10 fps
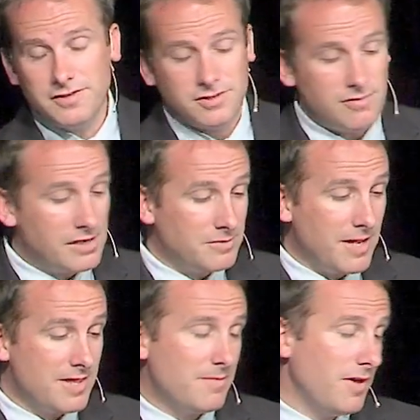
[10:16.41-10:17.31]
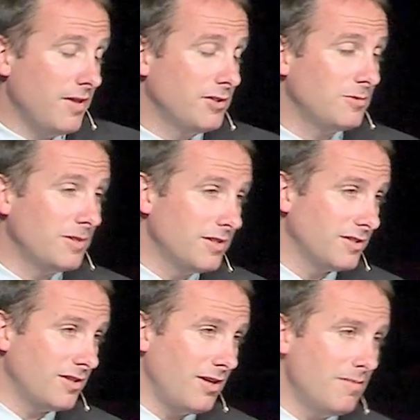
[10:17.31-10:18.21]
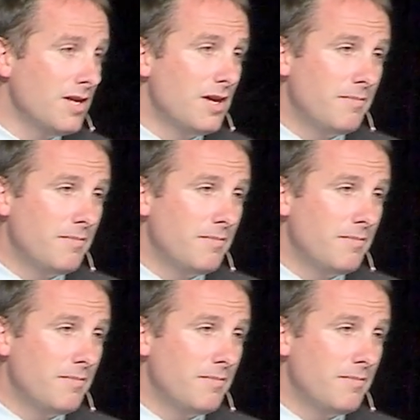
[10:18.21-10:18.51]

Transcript: He's surrounded by them elsewhere in the psalm,